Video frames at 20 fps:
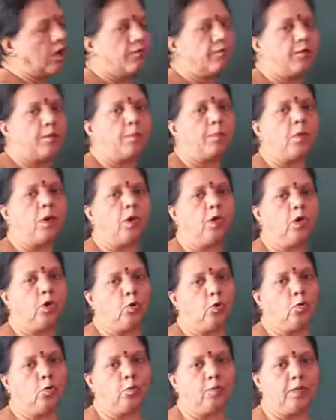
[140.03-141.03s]
of a
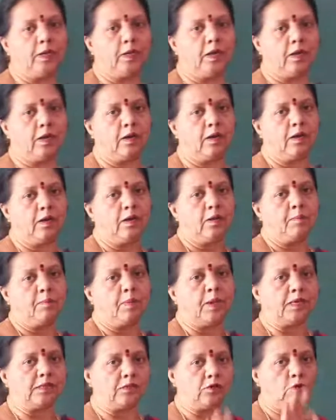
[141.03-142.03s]
polynomial.
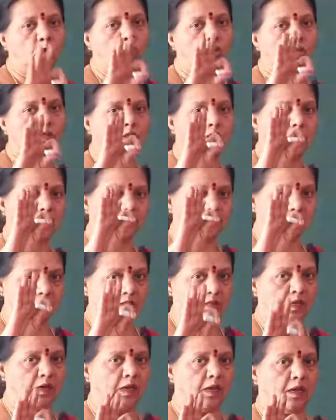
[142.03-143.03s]
Based on these
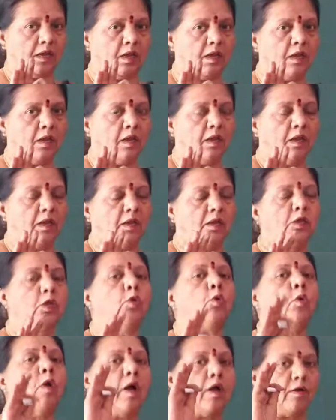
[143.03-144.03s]
three,
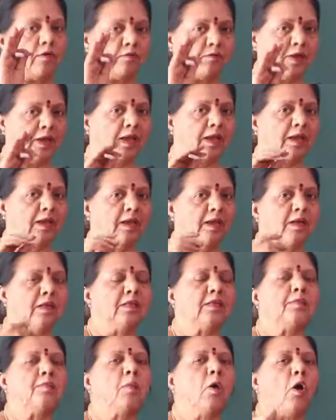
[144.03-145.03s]
you have a
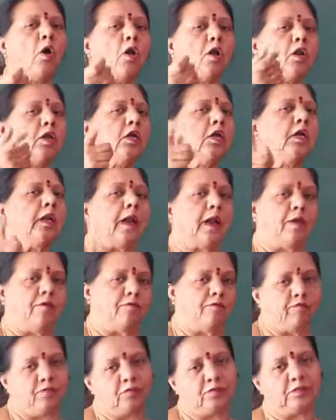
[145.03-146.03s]
small
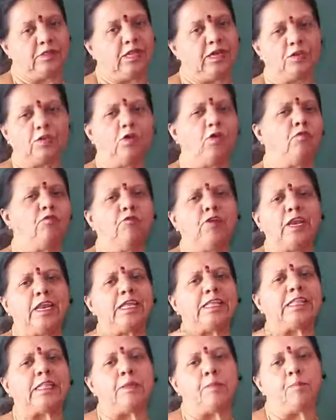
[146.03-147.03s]
graph. That's all,
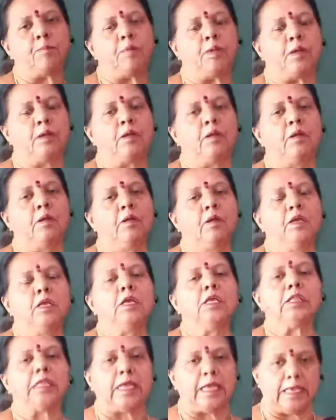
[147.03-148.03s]
very simple.
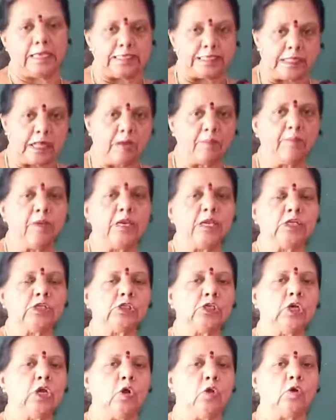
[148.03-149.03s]
In the
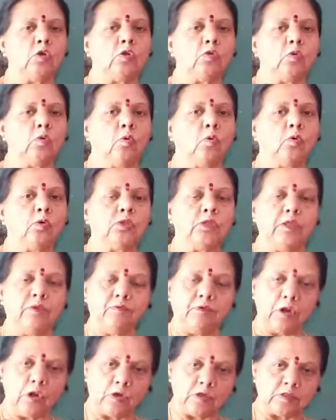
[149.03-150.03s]
examination also, they
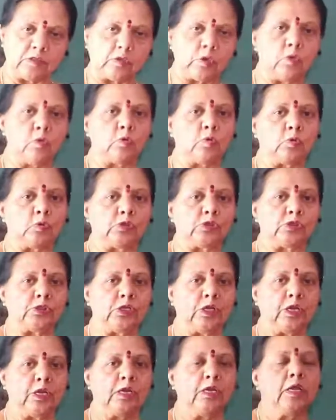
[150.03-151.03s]
will ask you
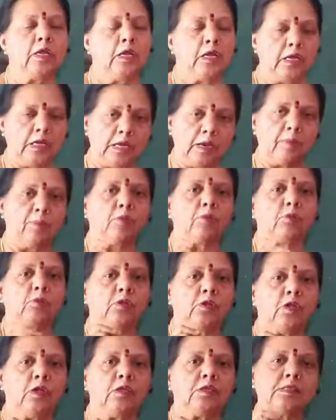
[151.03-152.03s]
question
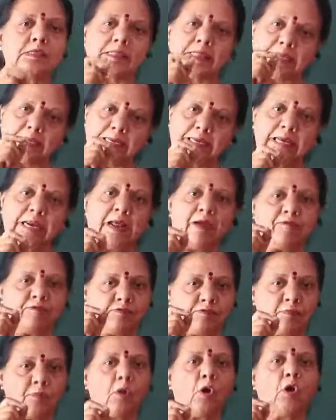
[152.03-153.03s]
about this graph,
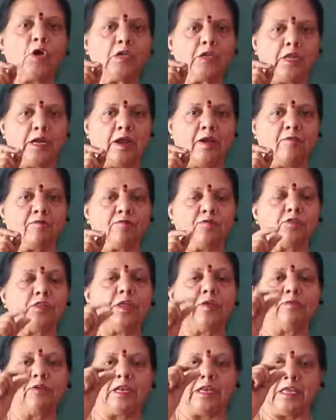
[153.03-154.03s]
small graph.
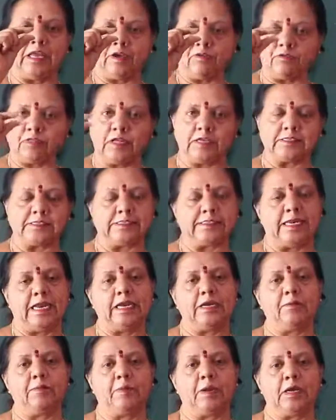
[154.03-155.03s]
They will give the
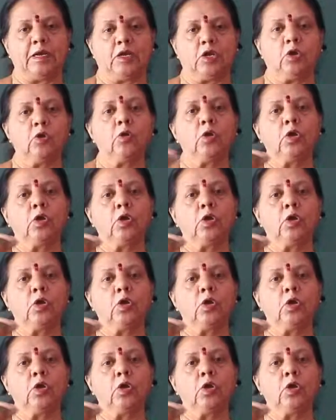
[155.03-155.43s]
statement.